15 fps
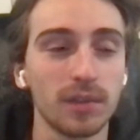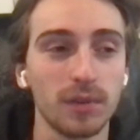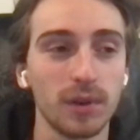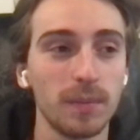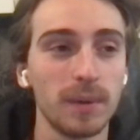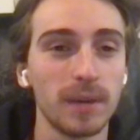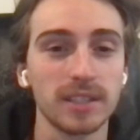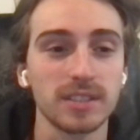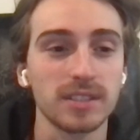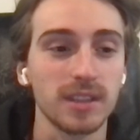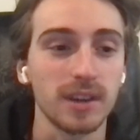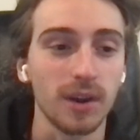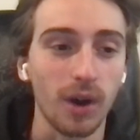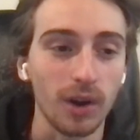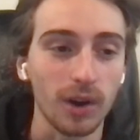free picks,
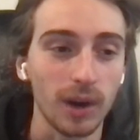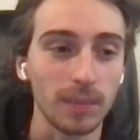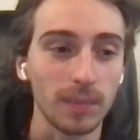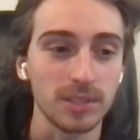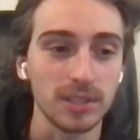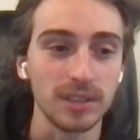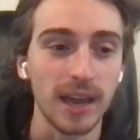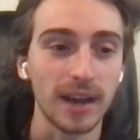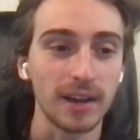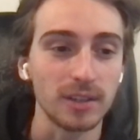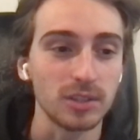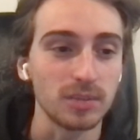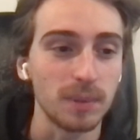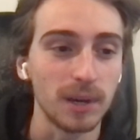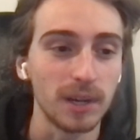there are ups and downs,